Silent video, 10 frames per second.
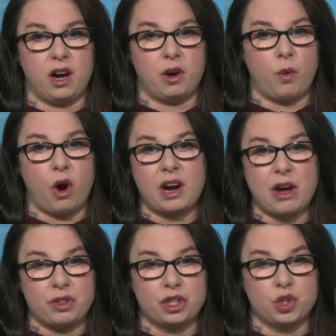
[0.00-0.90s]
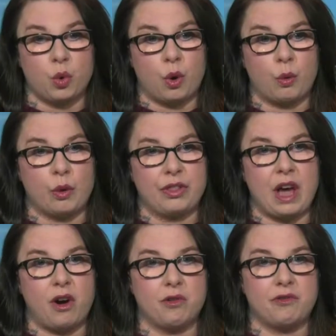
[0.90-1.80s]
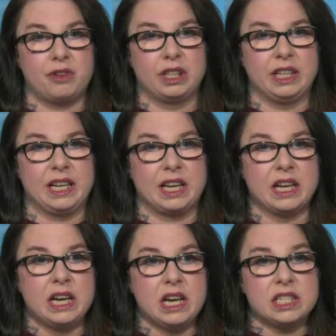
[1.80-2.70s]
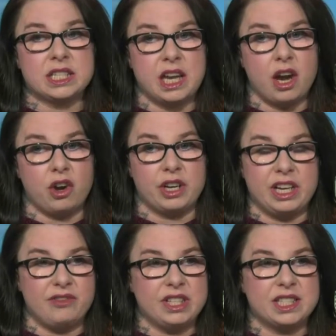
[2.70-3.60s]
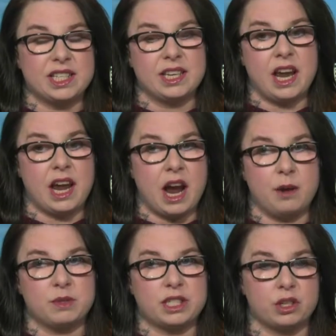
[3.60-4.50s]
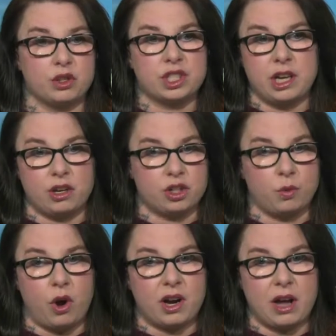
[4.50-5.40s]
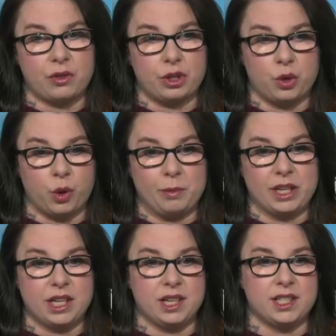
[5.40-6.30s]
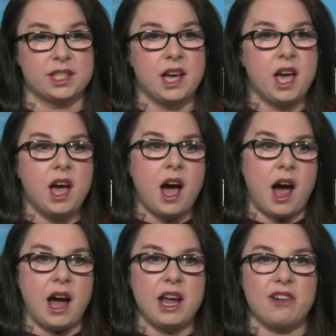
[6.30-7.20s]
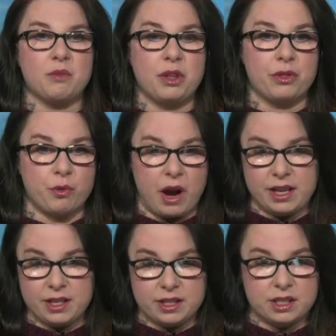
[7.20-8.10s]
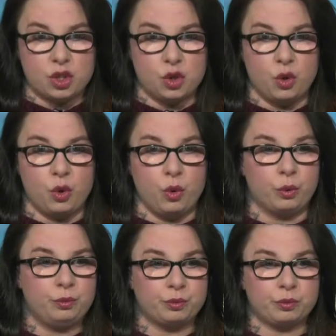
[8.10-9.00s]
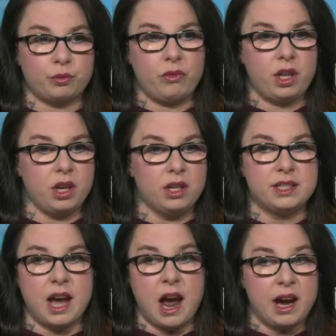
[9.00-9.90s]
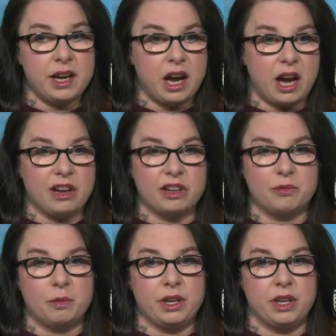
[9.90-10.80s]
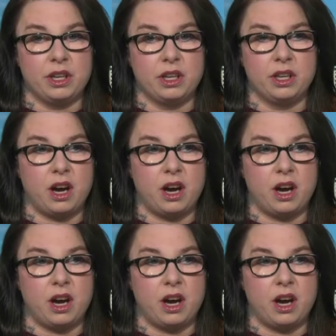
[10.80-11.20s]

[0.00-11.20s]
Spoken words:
walk out the door without feeling scared. Even today, I'm still scared to walk out the door because I have been threatened to die. I have been